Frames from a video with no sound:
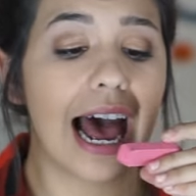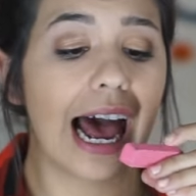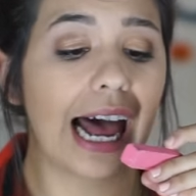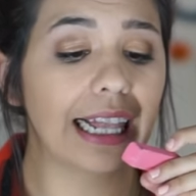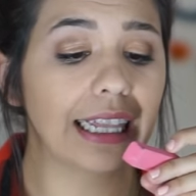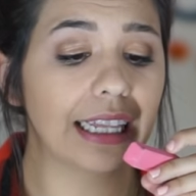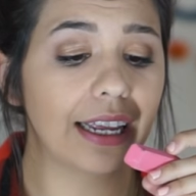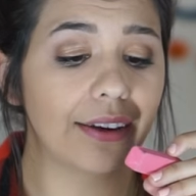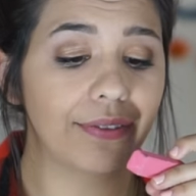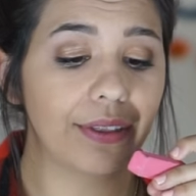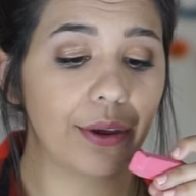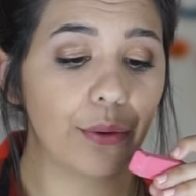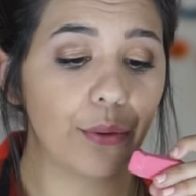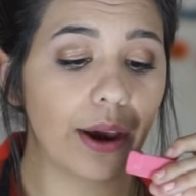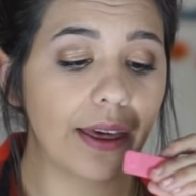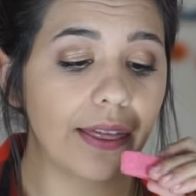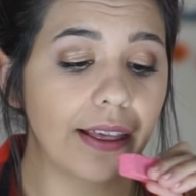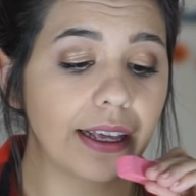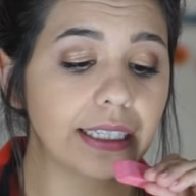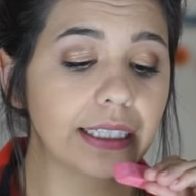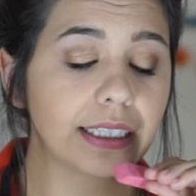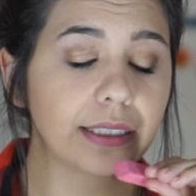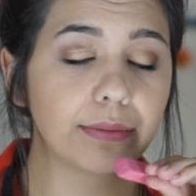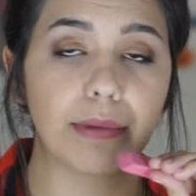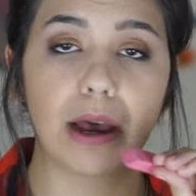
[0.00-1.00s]
I love the way
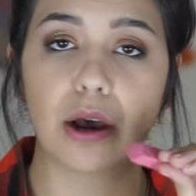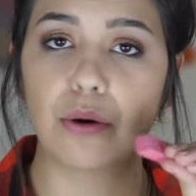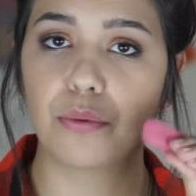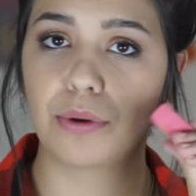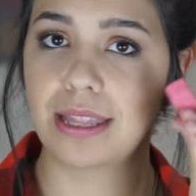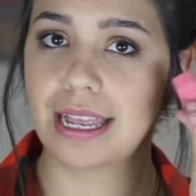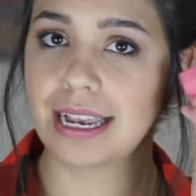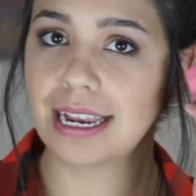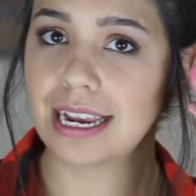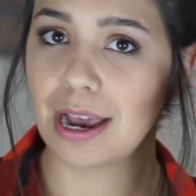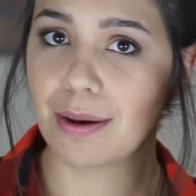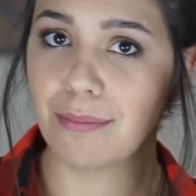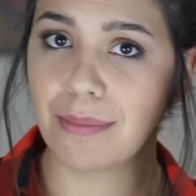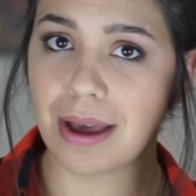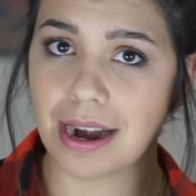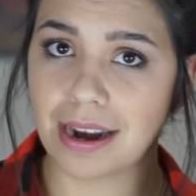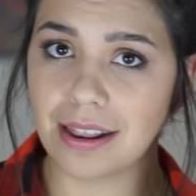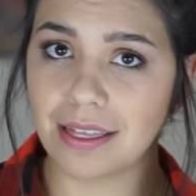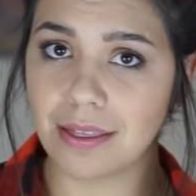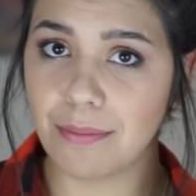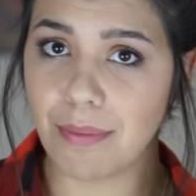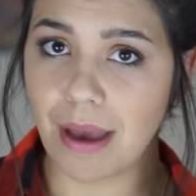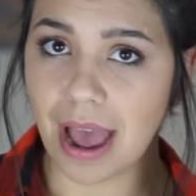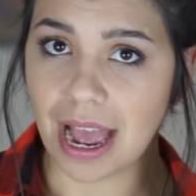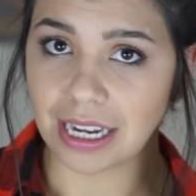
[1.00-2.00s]
they smell when they come out
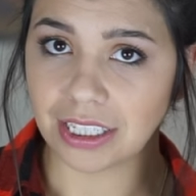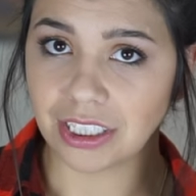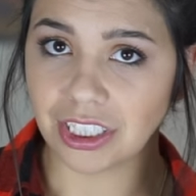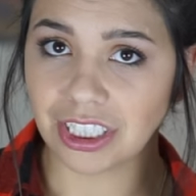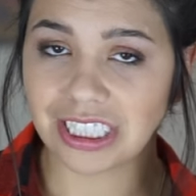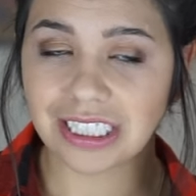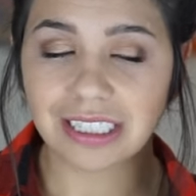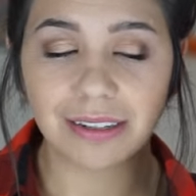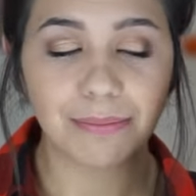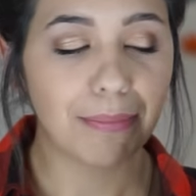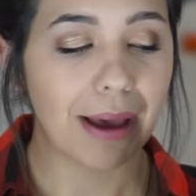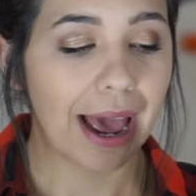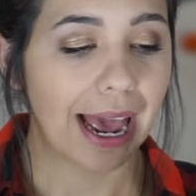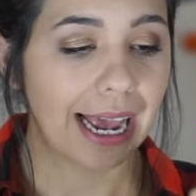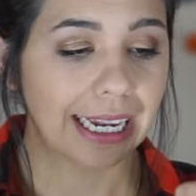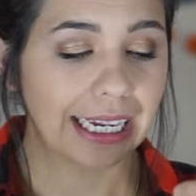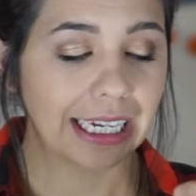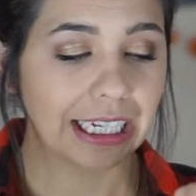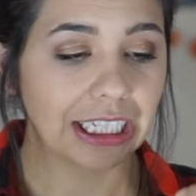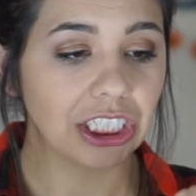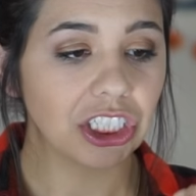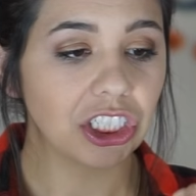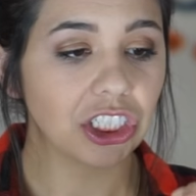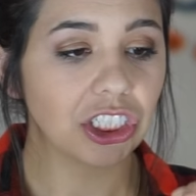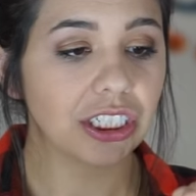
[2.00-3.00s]
of the
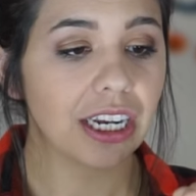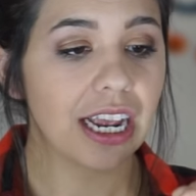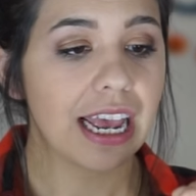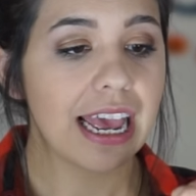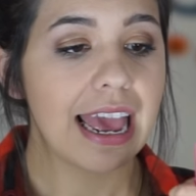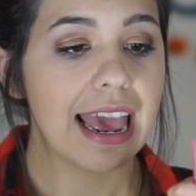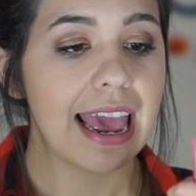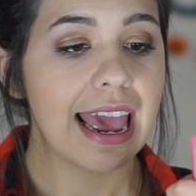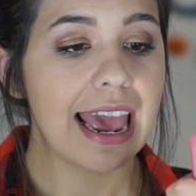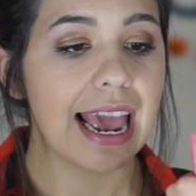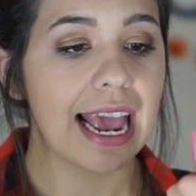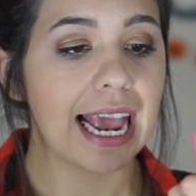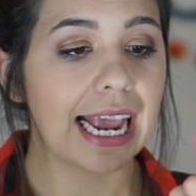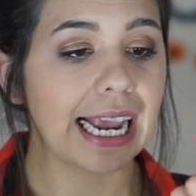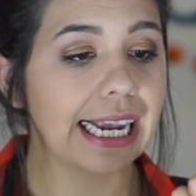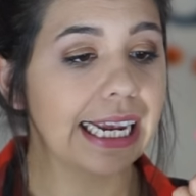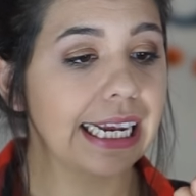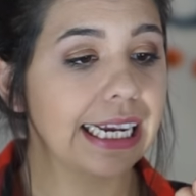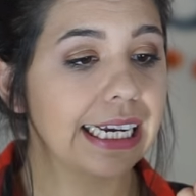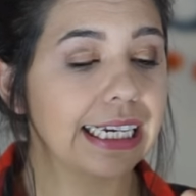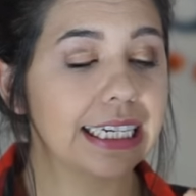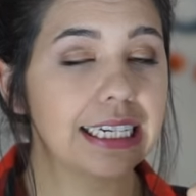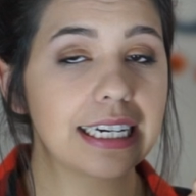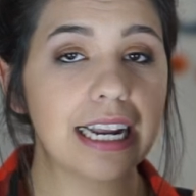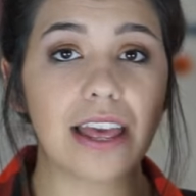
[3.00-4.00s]
package
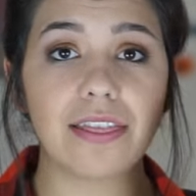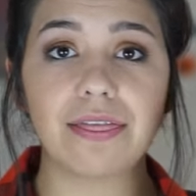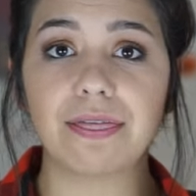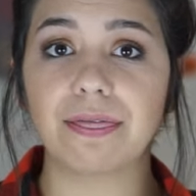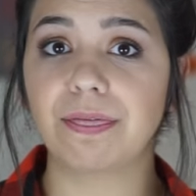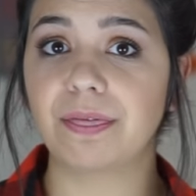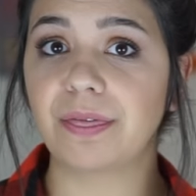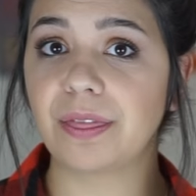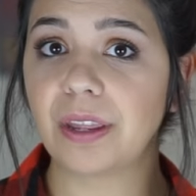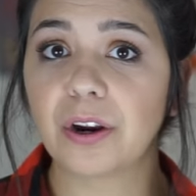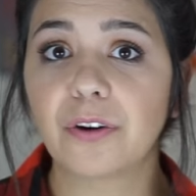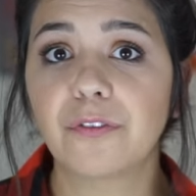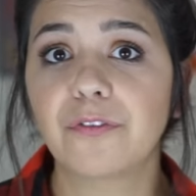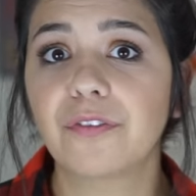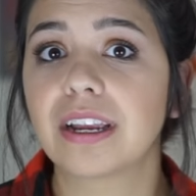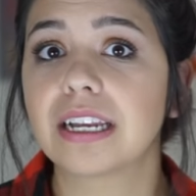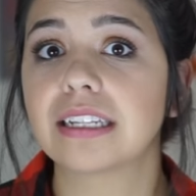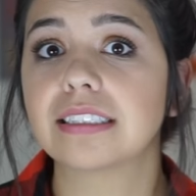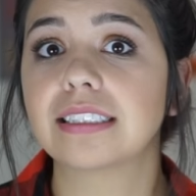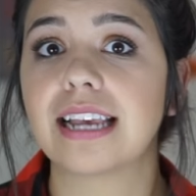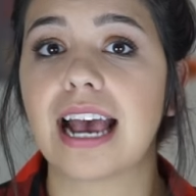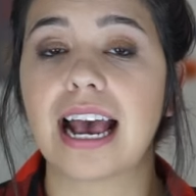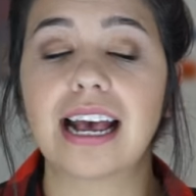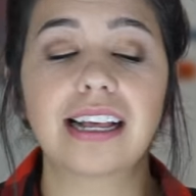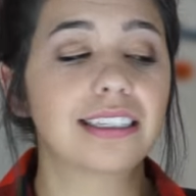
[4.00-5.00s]
and they're
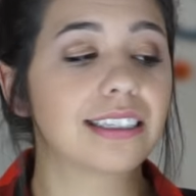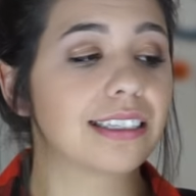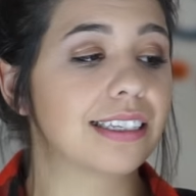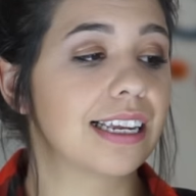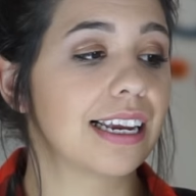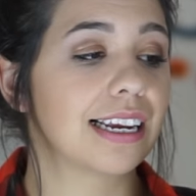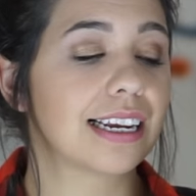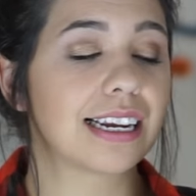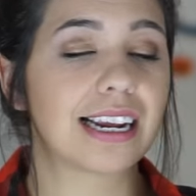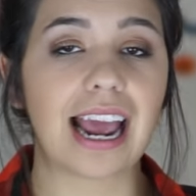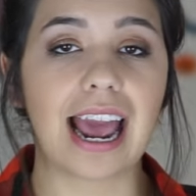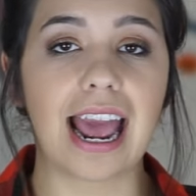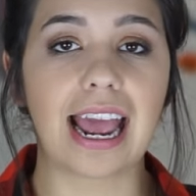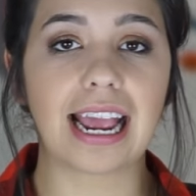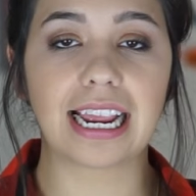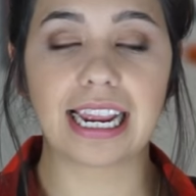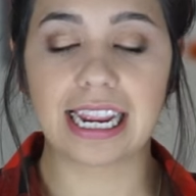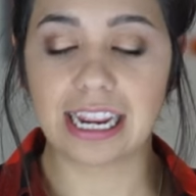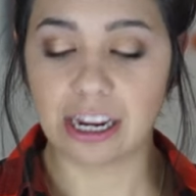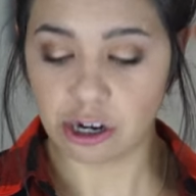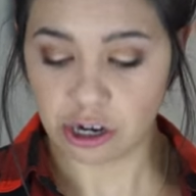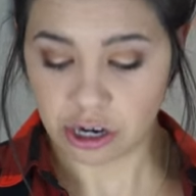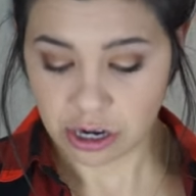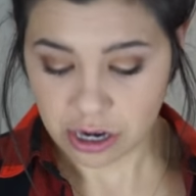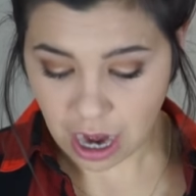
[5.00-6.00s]
fantastic. I
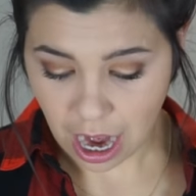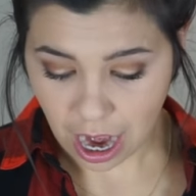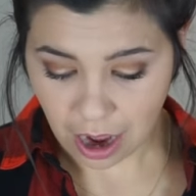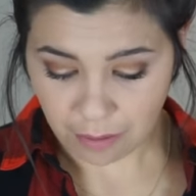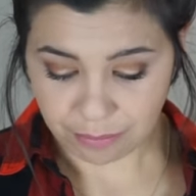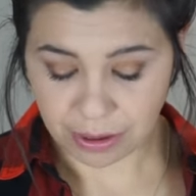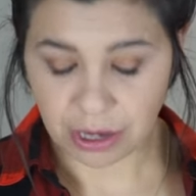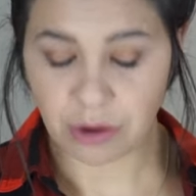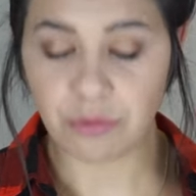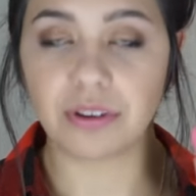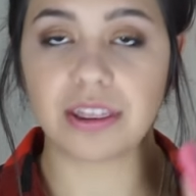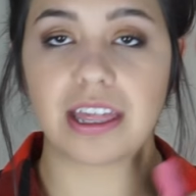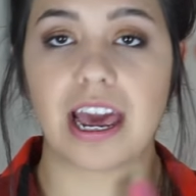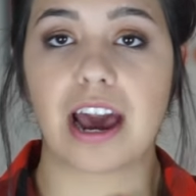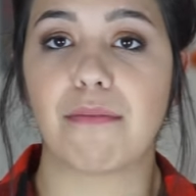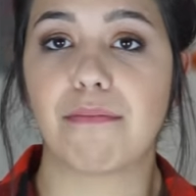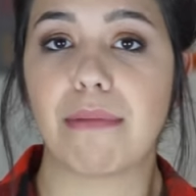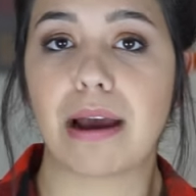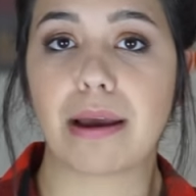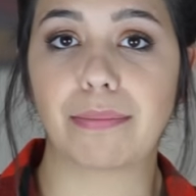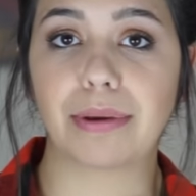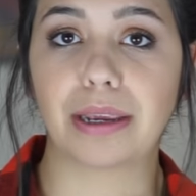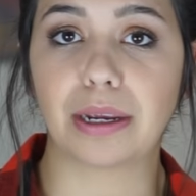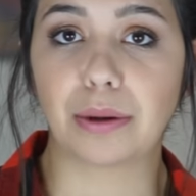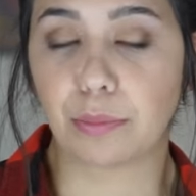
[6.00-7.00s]
could not be without
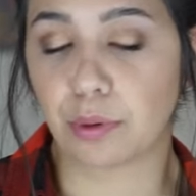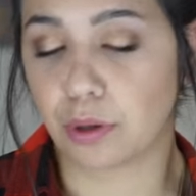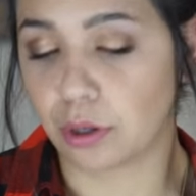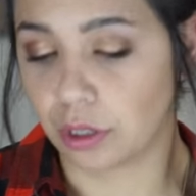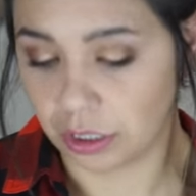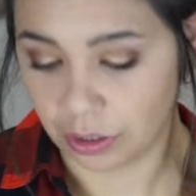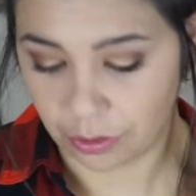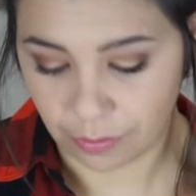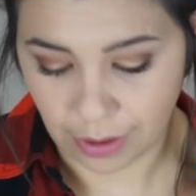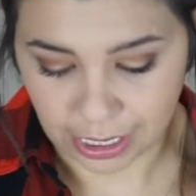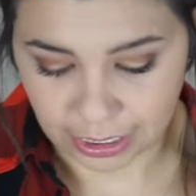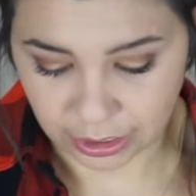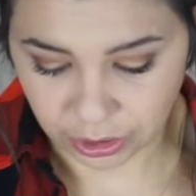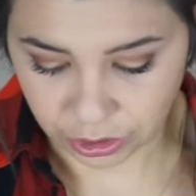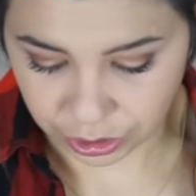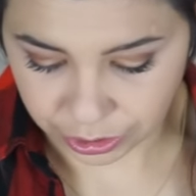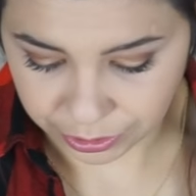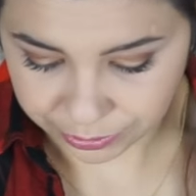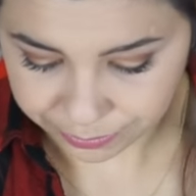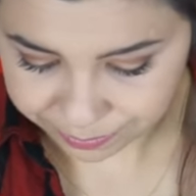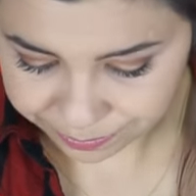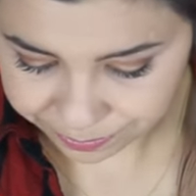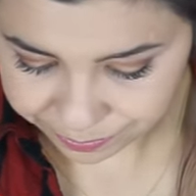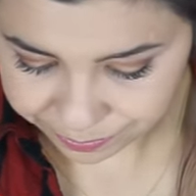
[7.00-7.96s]
my pink pearl eraser.